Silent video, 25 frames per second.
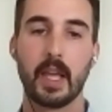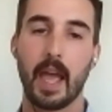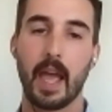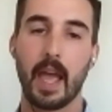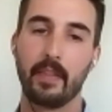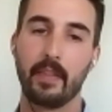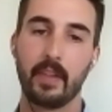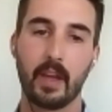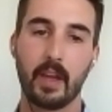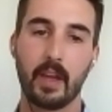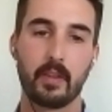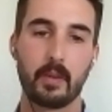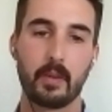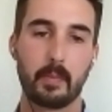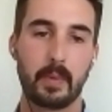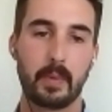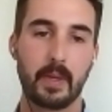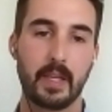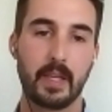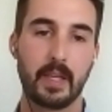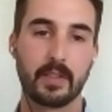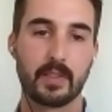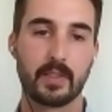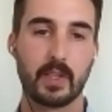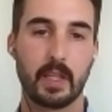And the other
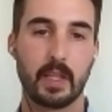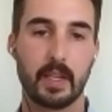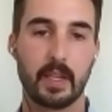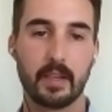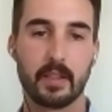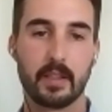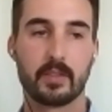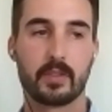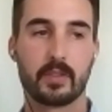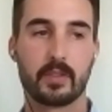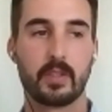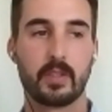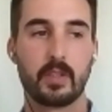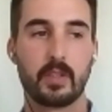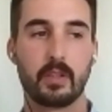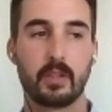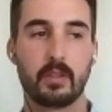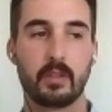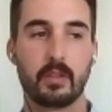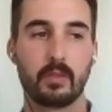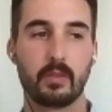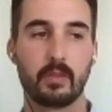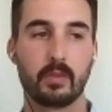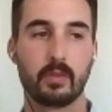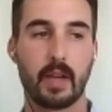piece is
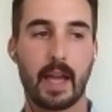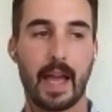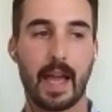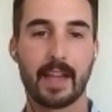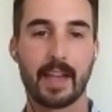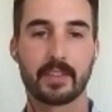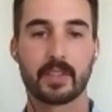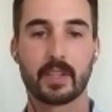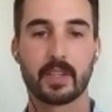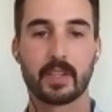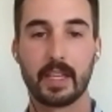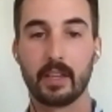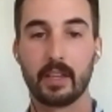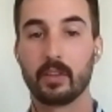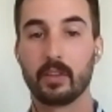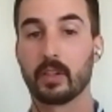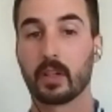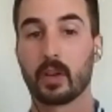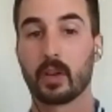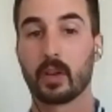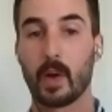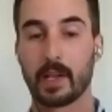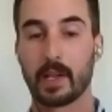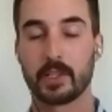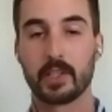to ask killer
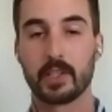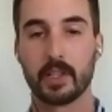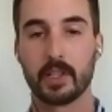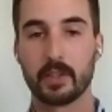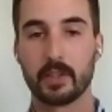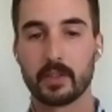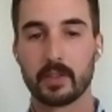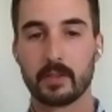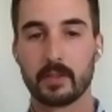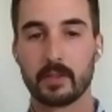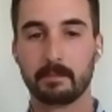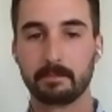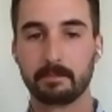questions.